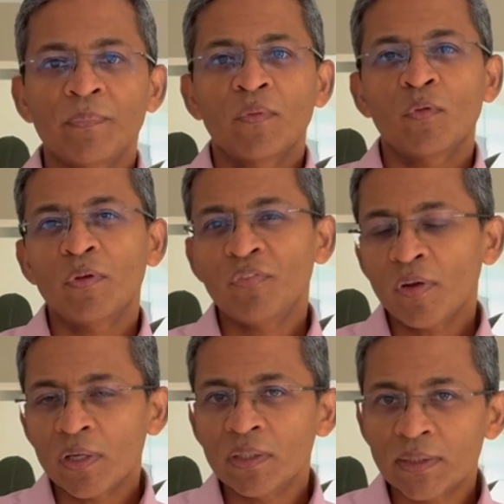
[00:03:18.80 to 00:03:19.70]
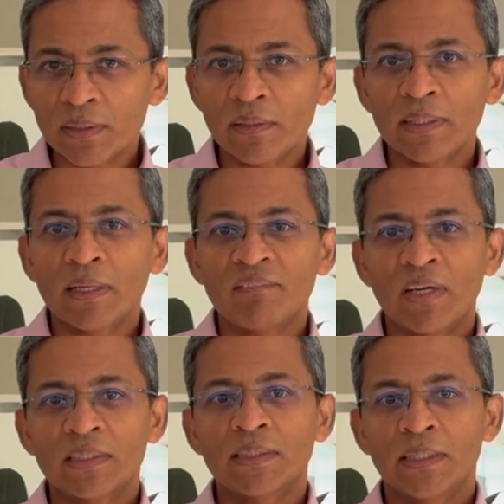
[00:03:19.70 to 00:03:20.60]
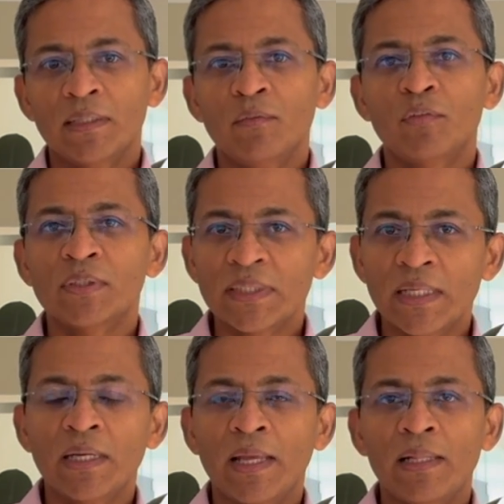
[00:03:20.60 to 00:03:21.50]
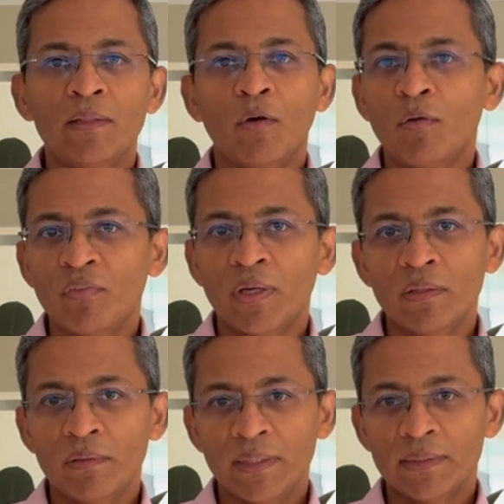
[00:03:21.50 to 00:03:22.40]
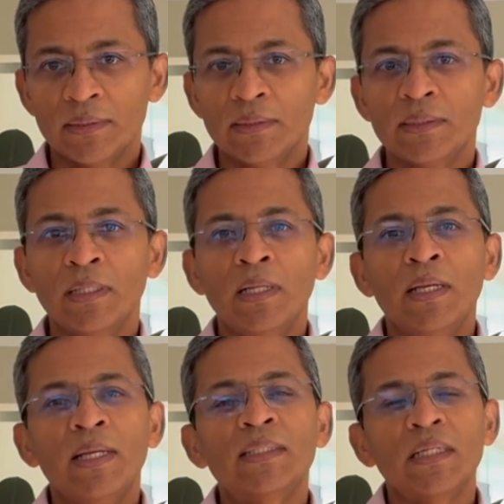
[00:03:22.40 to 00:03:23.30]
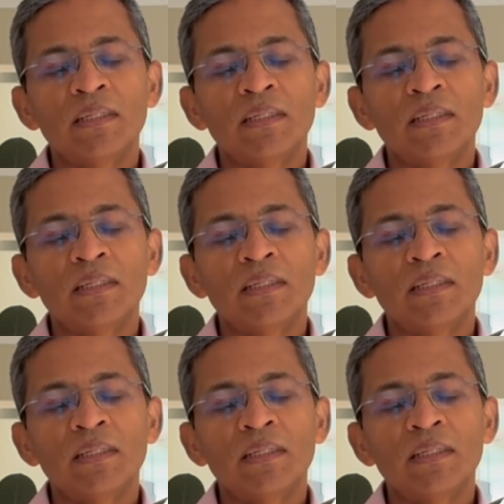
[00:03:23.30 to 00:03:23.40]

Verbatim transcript: So if you're considering fasting for skin health or for other reasons, it's